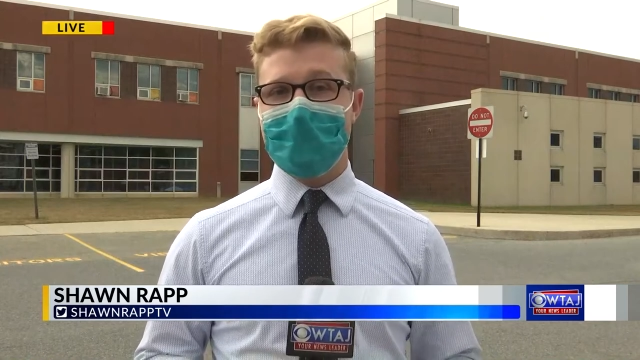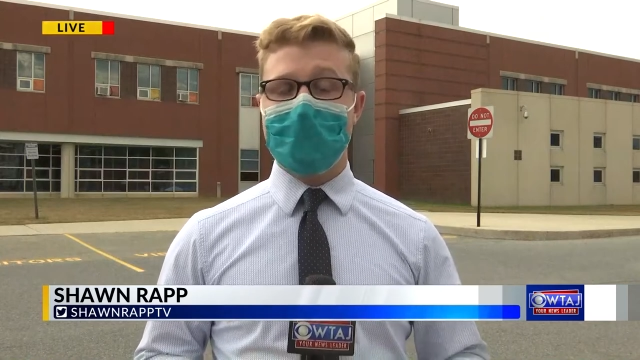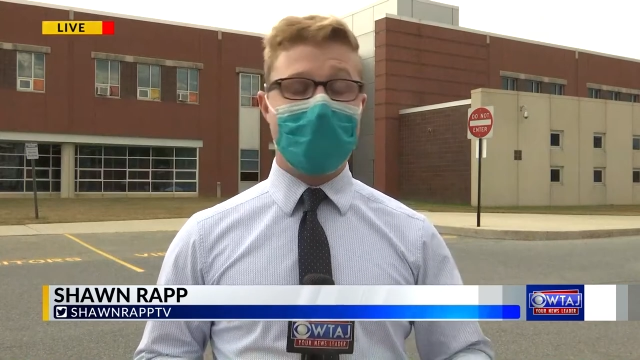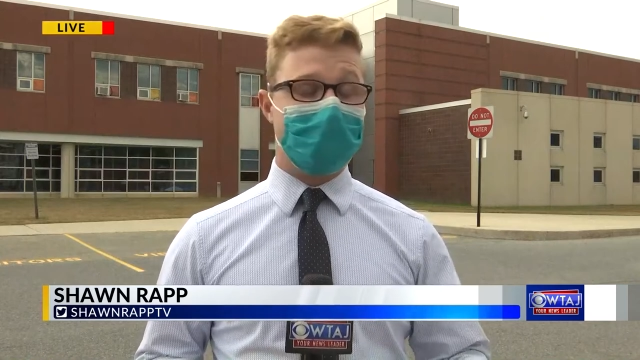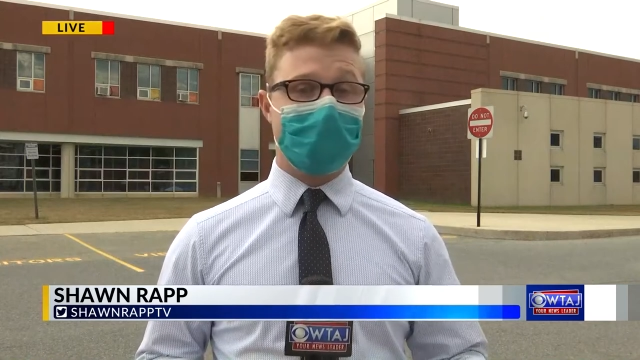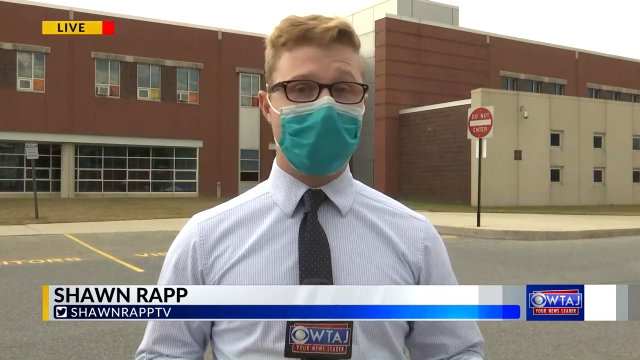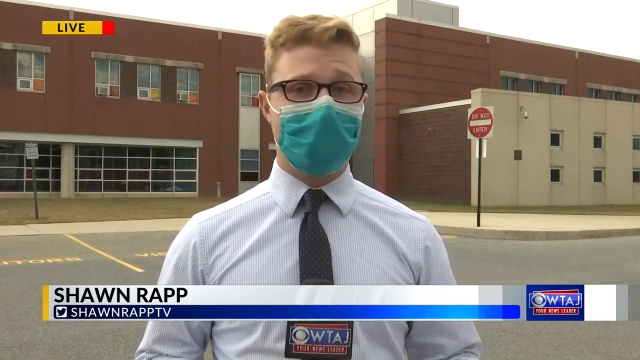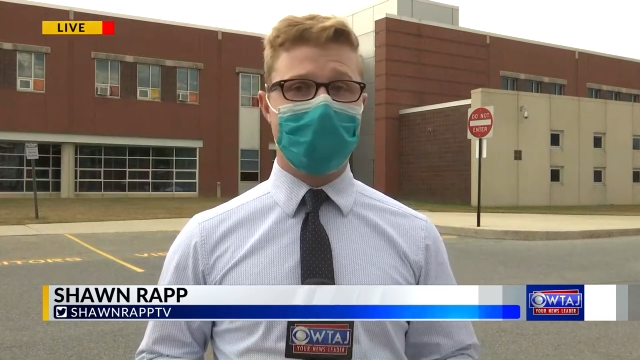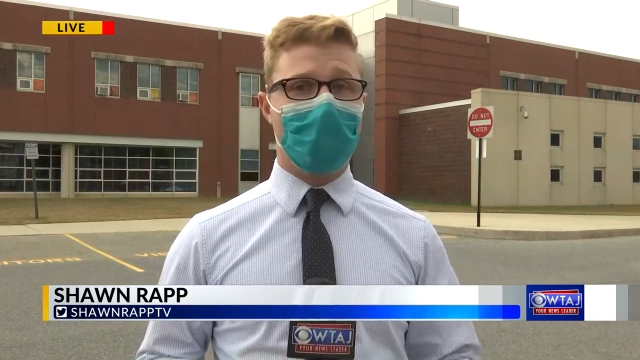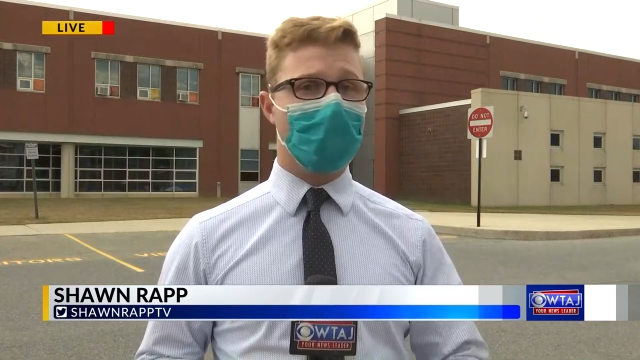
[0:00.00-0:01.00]
Now the school
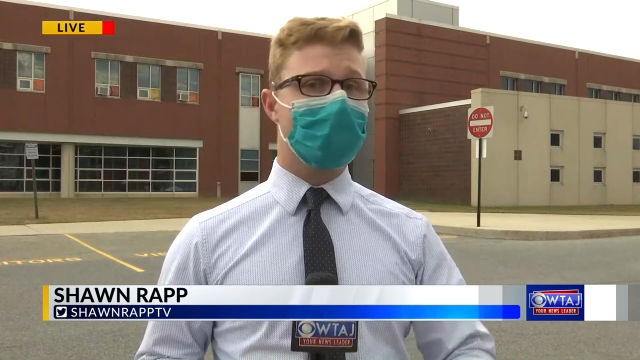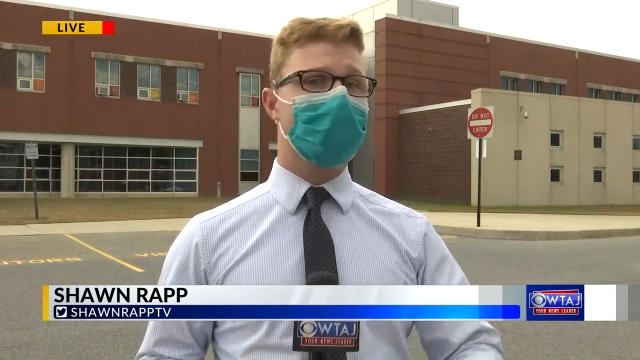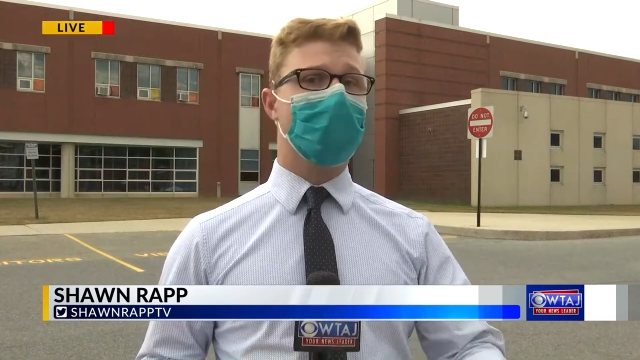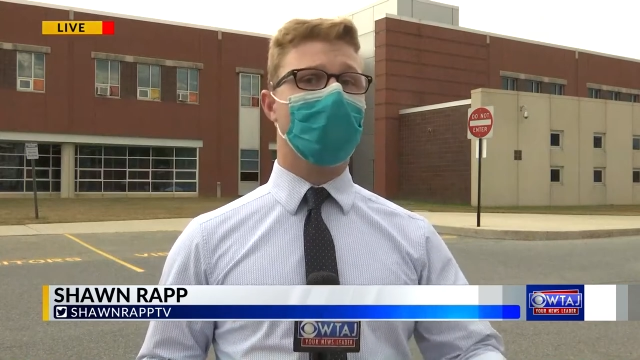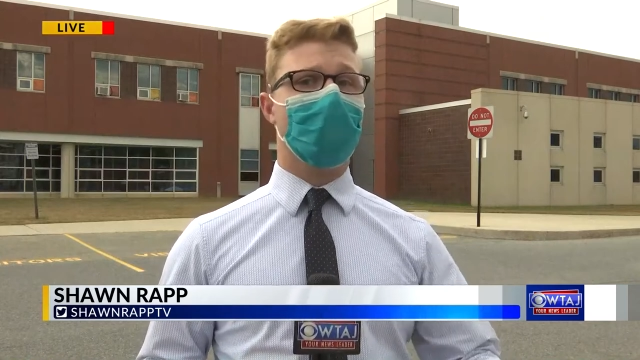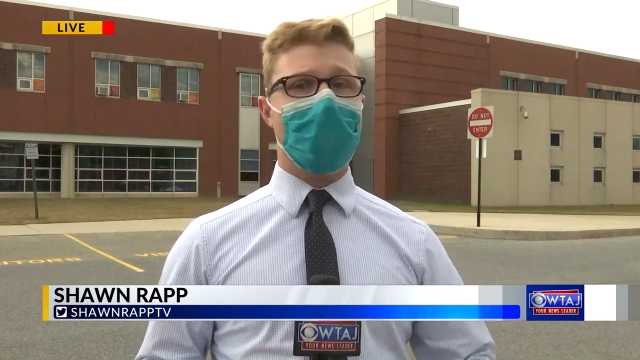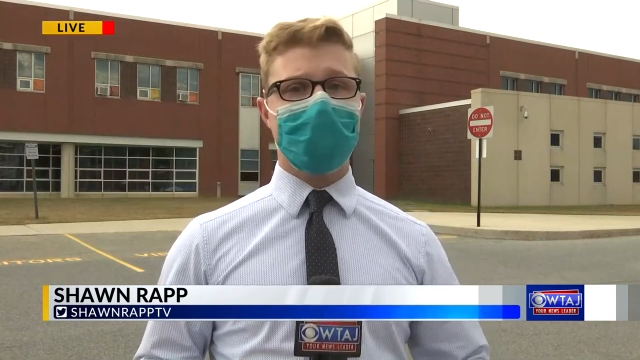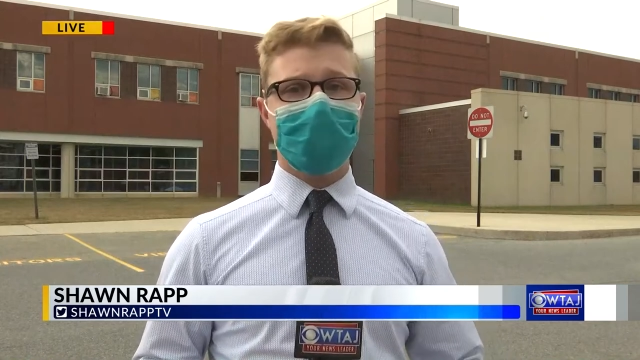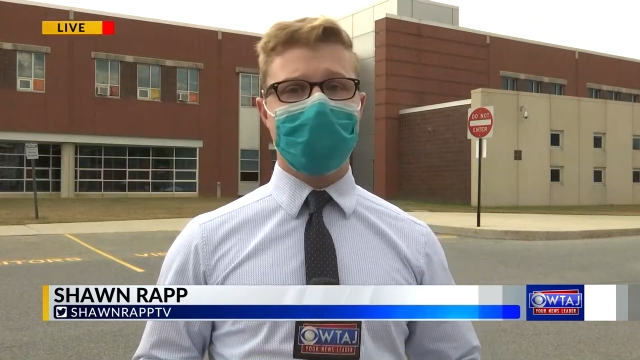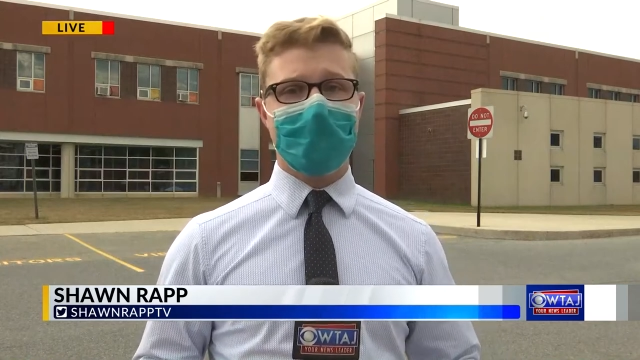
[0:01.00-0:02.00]
is working
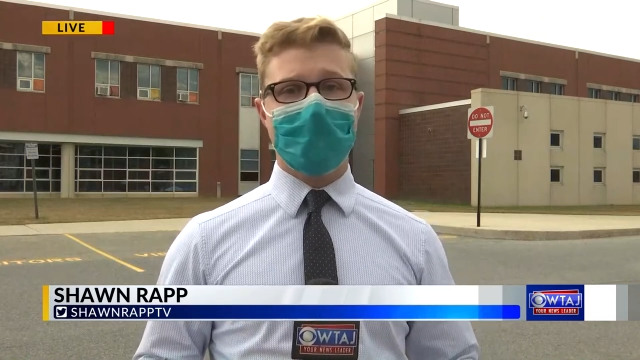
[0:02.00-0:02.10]
around it